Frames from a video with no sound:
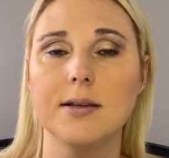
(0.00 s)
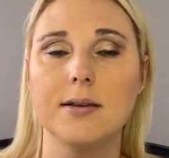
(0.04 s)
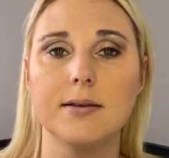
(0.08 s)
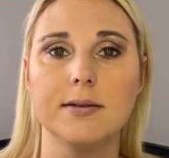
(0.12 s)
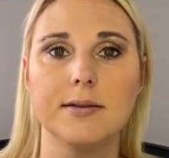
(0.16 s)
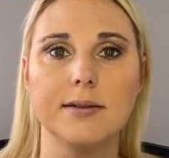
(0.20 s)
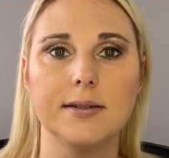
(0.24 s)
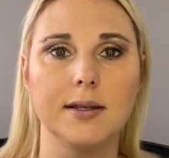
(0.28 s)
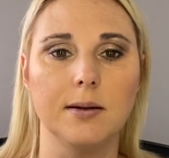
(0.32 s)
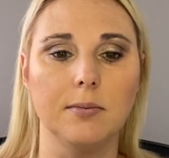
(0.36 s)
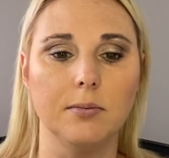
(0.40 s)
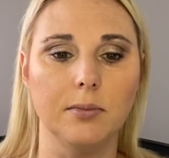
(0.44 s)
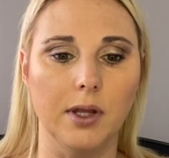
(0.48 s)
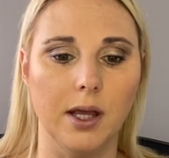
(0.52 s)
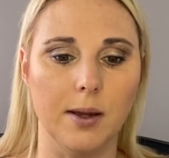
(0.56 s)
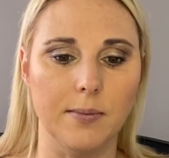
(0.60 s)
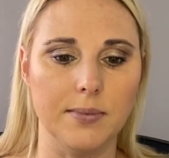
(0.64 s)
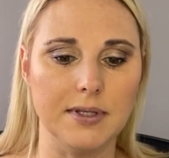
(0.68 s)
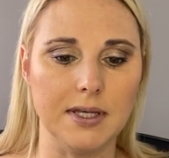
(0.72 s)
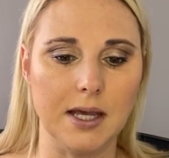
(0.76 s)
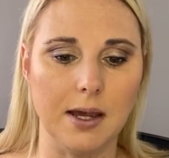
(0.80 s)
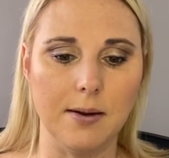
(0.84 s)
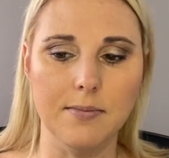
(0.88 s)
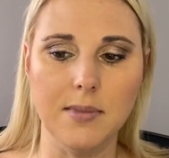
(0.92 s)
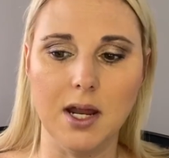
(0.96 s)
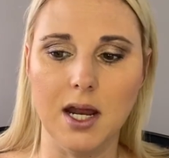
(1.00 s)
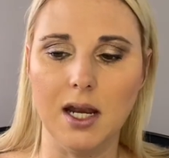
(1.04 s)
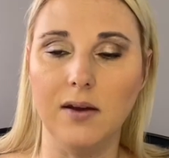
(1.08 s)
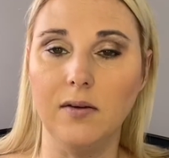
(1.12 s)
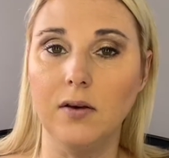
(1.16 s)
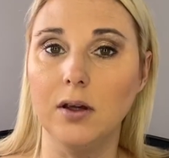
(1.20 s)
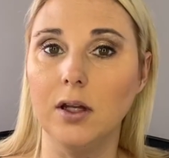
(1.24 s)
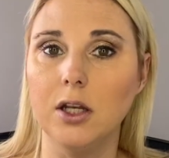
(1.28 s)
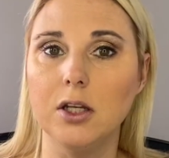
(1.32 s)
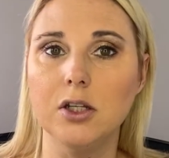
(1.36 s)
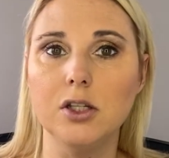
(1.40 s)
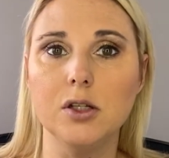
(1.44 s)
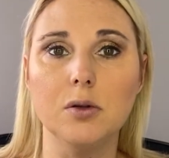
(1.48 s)
some lips. I'm not even
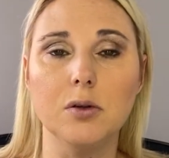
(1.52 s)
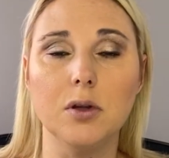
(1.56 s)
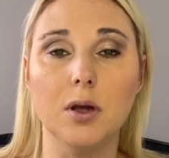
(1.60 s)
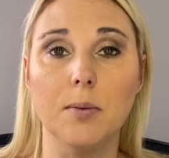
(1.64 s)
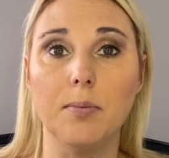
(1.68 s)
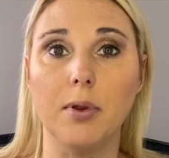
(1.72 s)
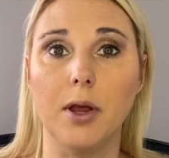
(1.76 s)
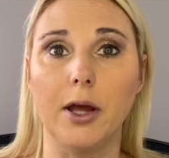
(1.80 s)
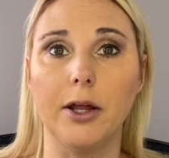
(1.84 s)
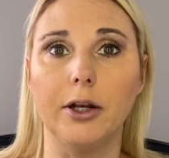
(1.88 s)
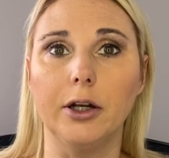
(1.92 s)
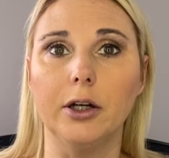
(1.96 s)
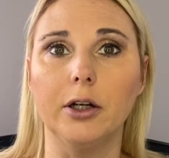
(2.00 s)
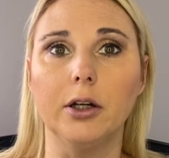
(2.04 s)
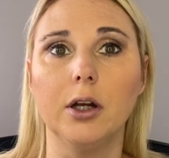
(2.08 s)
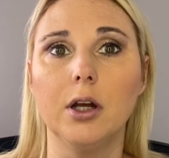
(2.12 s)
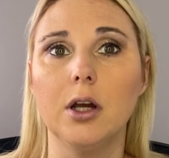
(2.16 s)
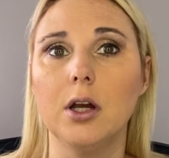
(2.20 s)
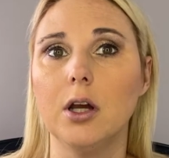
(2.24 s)
going to do lip liner.